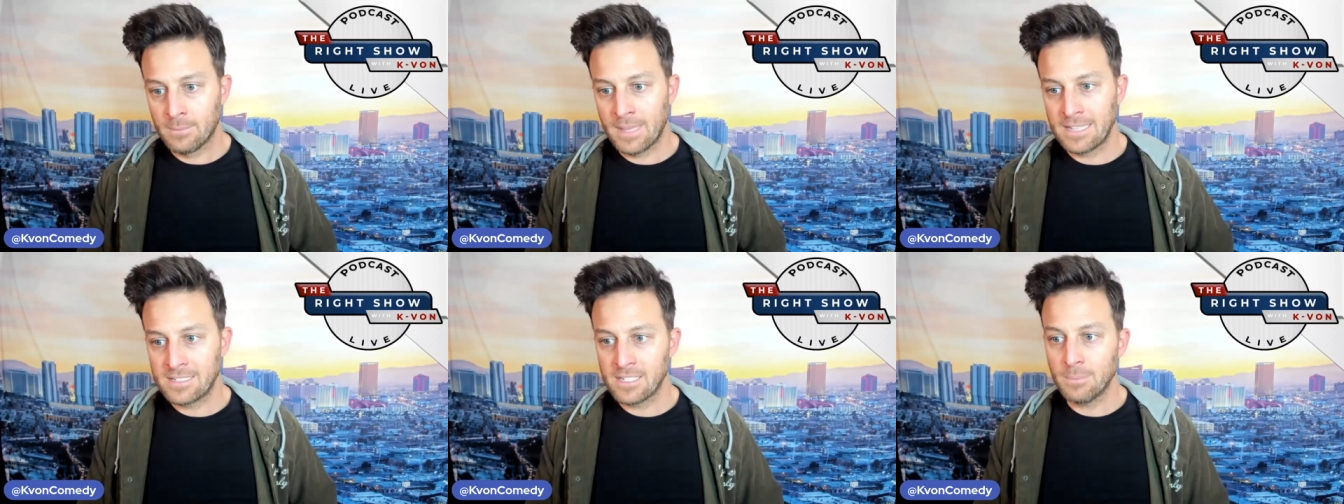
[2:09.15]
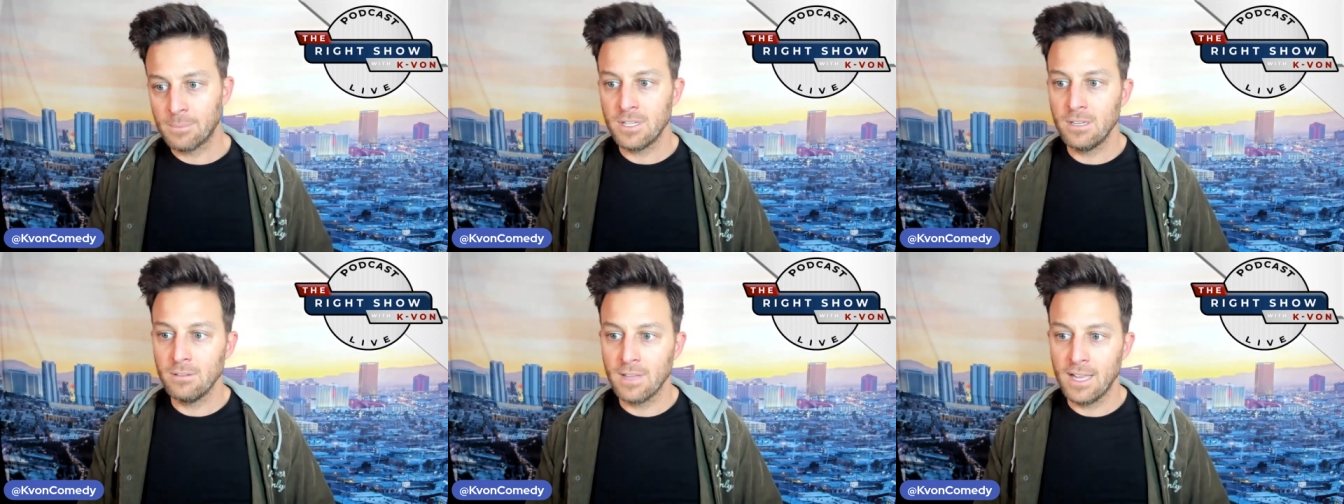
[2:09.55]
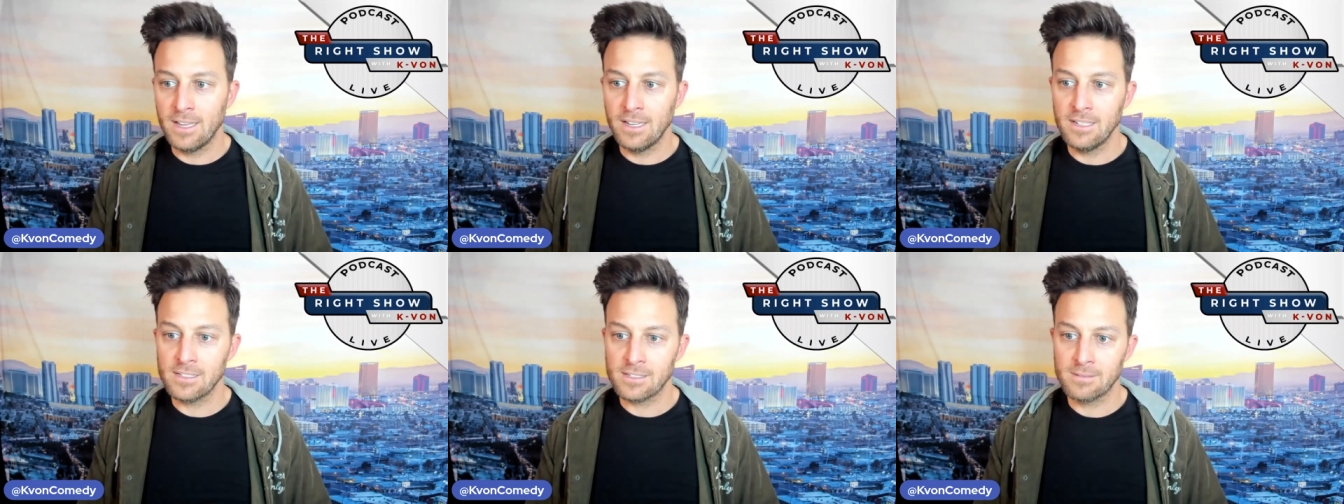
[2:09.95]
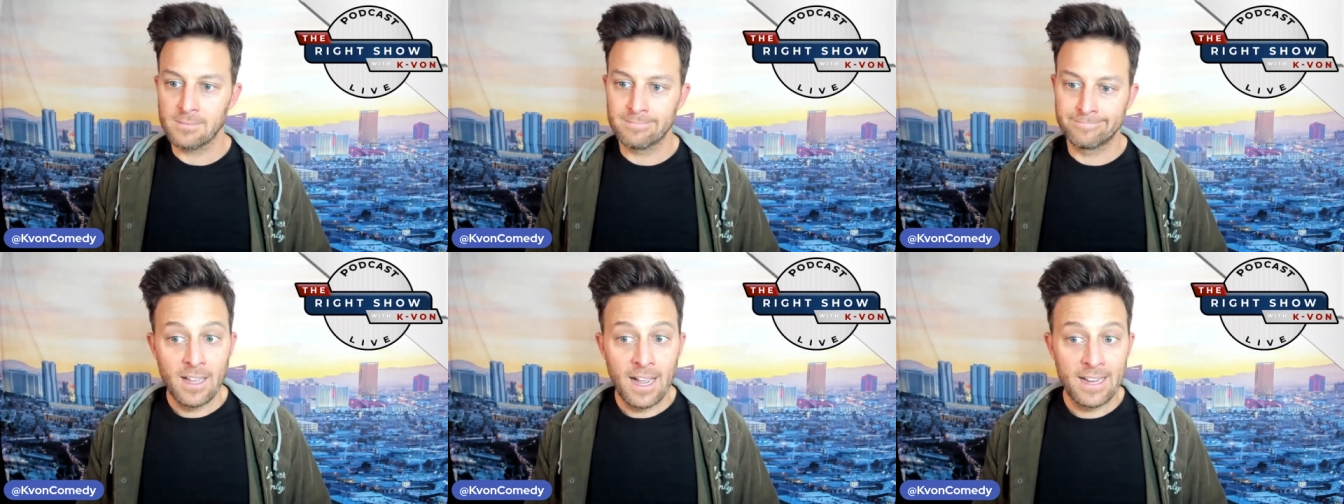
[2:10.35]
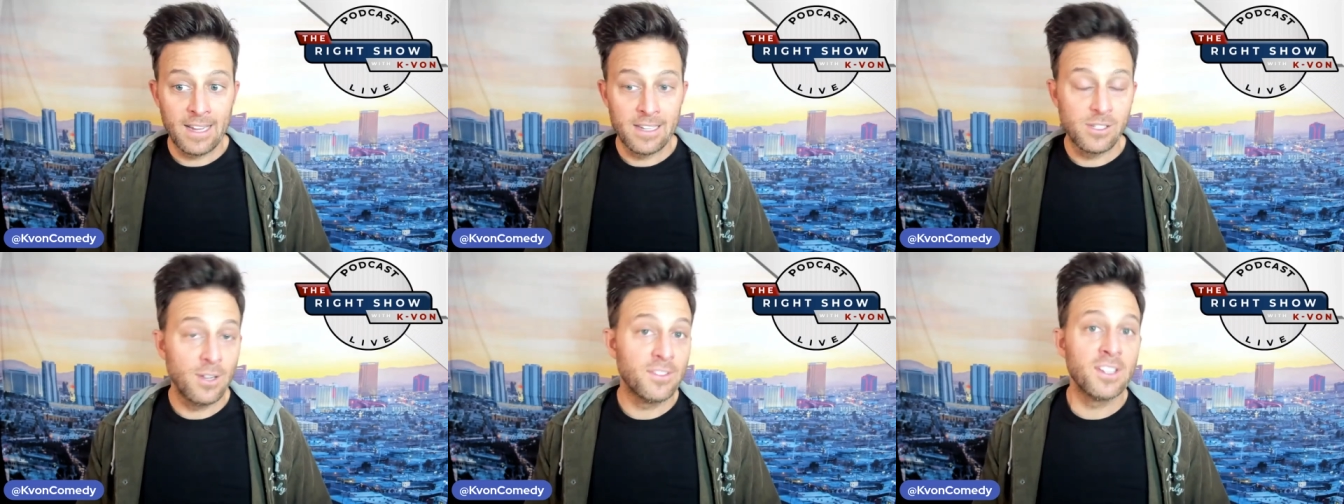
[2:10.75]
That's up to you, ladies. I
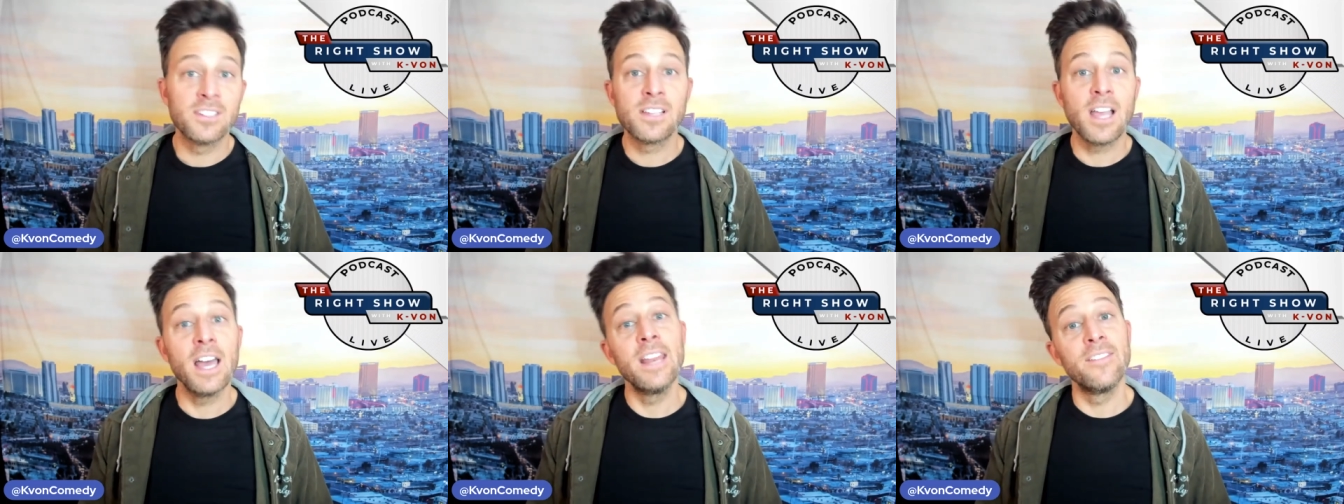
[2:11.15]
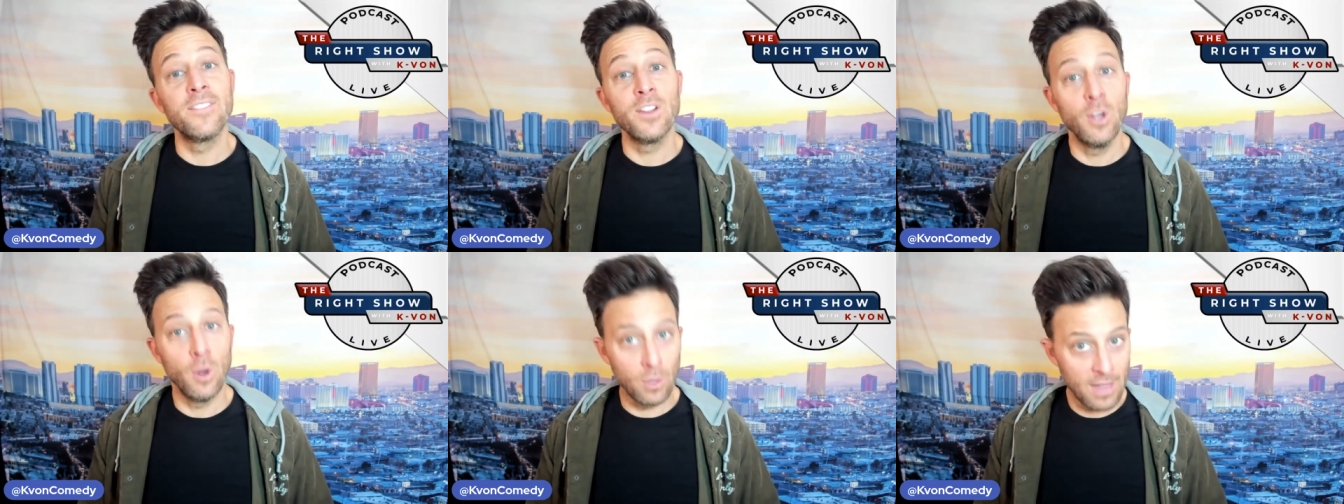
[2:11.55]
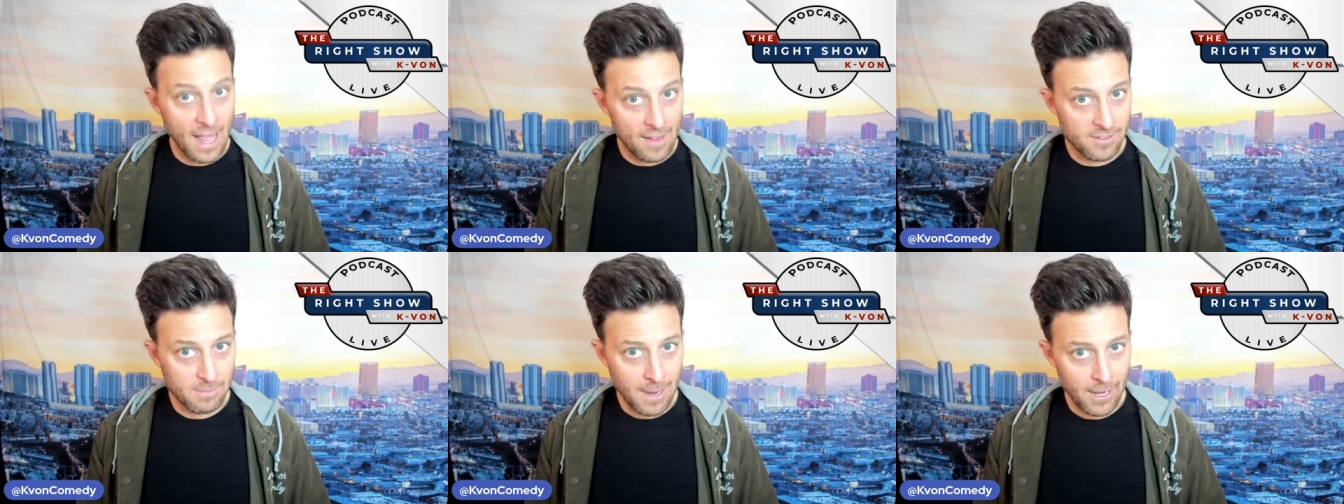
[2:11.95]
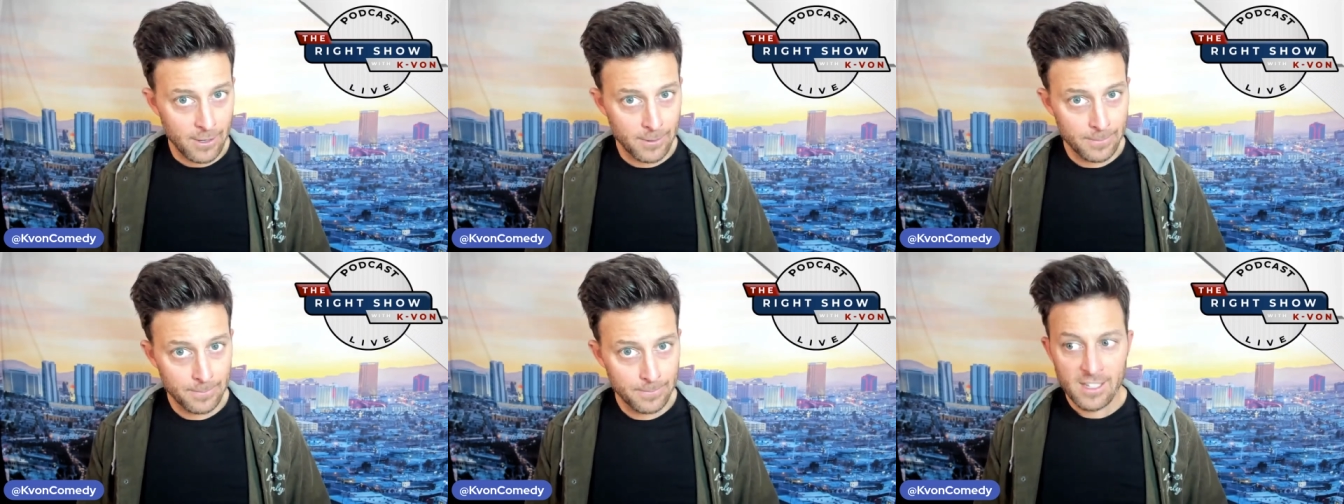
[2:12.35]
guess you have to decide if your lives matter.